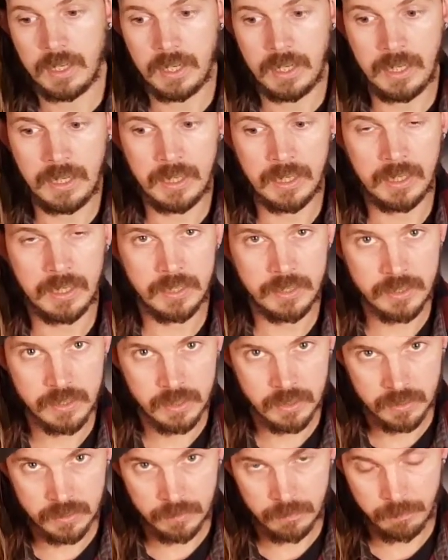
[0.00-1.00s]

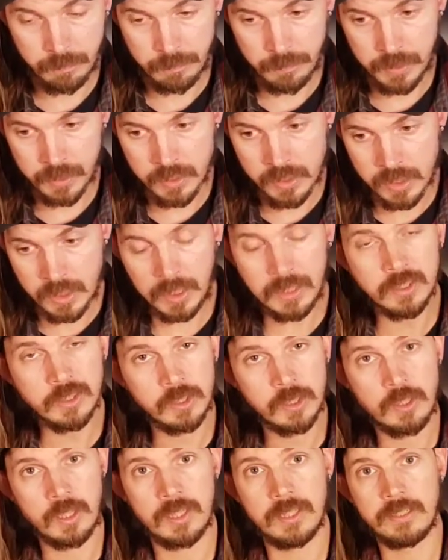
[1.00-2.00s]
And the son
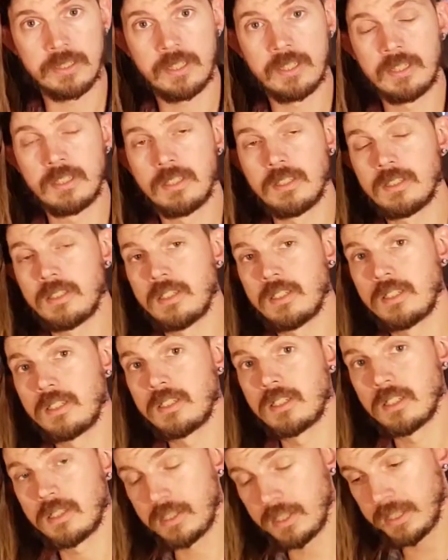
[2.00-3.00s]
started
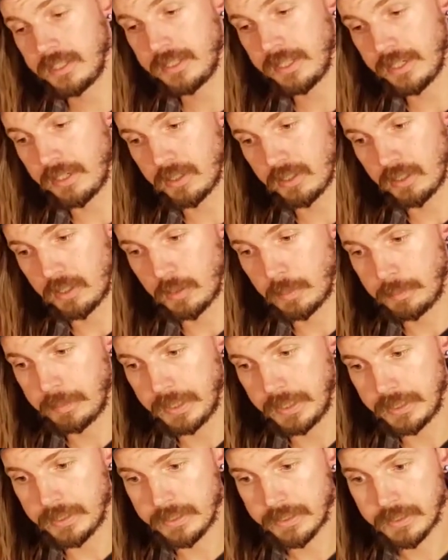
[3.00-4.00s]
to think that a little
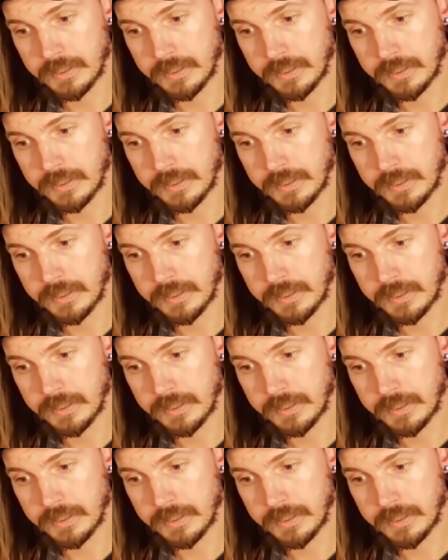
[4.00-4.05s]
bit.